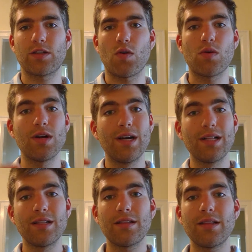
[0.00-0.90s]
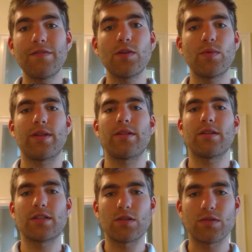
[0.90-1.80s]
So
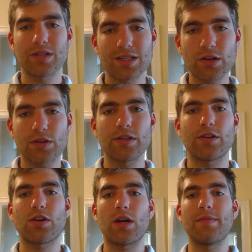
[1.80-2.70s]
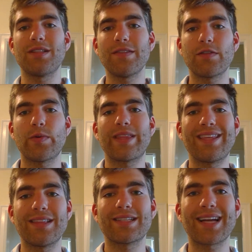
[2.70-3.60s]
the circular economy, living
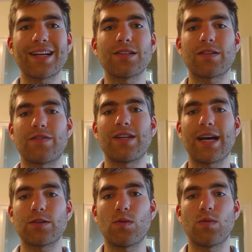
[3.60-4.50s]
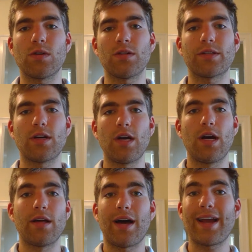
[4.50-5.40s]
within the cycles of the natural world.
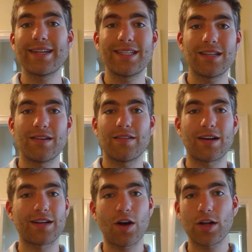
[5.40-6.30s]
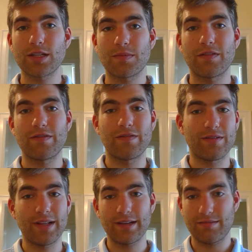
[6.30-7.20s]
A concept of
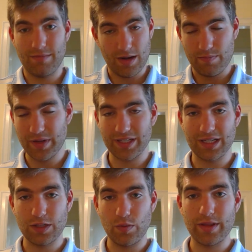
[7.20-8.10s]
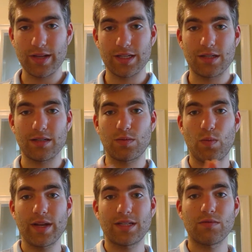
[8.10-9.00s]
like a business doing this is
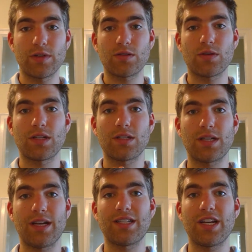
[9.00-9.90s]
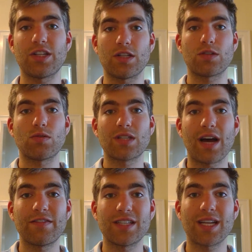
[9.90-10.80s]
waste to resources sanitation. So
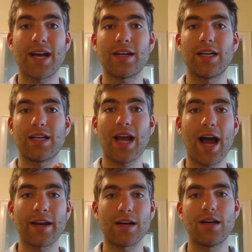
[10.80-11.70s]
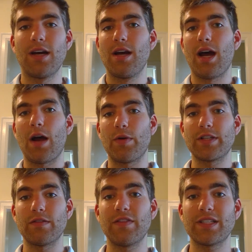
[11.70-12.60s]
Safi Sana in Ghana, I
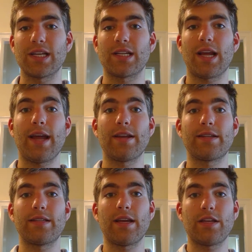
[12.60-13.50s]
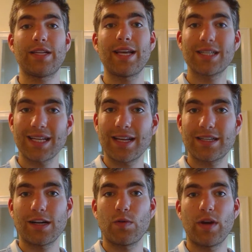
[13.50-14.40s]
went to visit, and they take
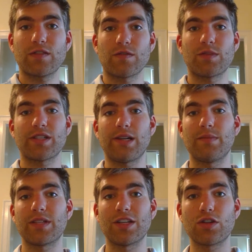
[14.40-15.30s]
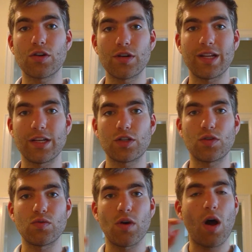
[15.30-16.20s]
sanitary waste from slums and turn
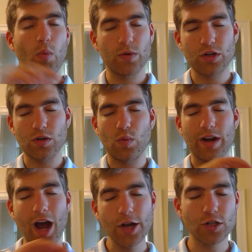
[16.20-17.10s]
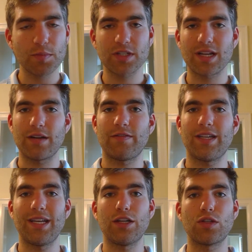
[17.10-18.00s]
100% of
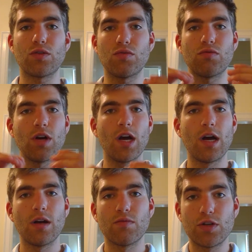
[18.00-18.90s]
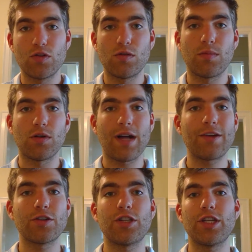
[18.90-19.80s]
it into renewable
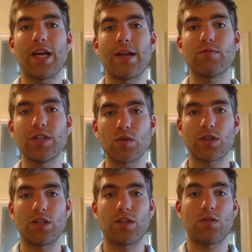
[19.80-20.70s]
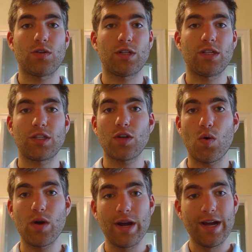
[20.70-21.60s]
energy and resources sources.
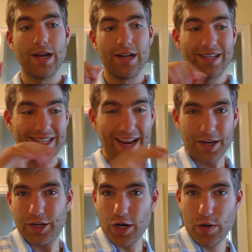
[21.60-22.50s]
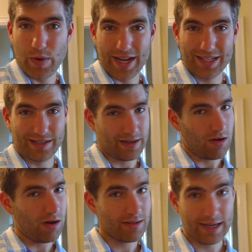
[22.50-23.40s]
So sanitary waste, like
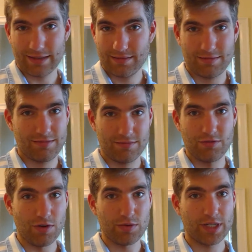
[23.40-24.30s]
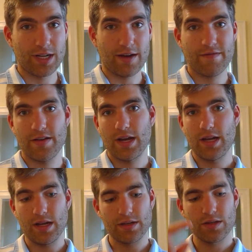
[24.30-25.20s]
all that gross stuff,
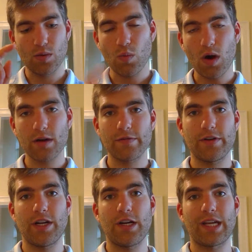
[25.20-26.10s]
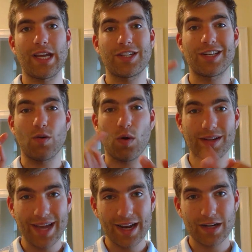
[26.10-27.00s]
into water for irrigation,
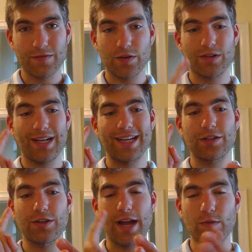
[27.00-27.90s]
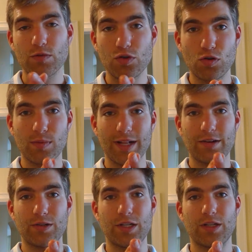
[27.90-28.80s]
organic fertilizer, and renewable
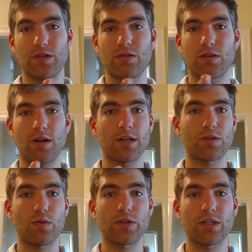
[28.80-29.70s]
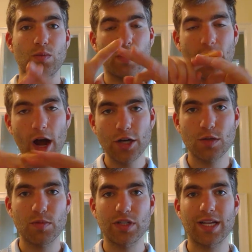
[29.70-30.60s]
energy sources,
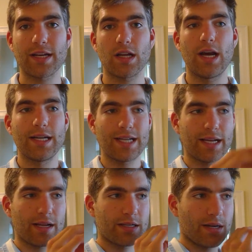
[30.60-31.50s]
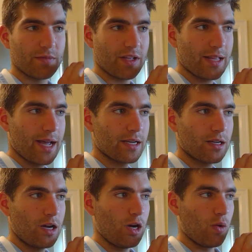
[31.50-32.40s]
100%, taking something that
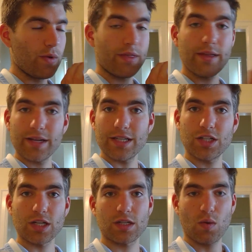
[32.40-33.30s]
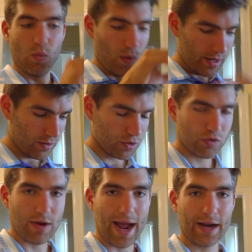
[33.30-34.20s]
we think is just a one
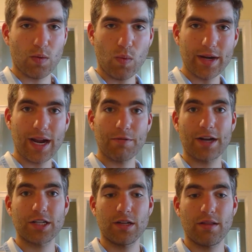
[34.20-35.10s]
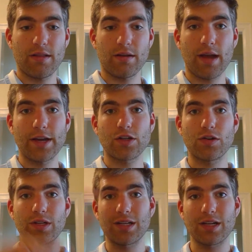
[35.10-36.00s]
direction thing and
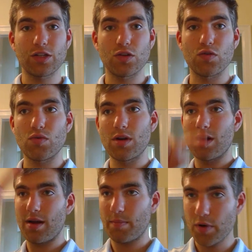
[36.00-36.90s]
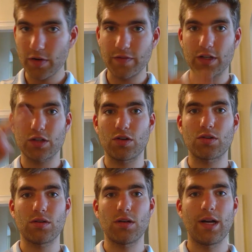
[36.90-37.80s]
turning it into a perfect
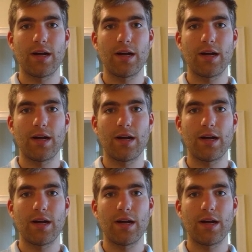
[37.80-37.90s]
circle.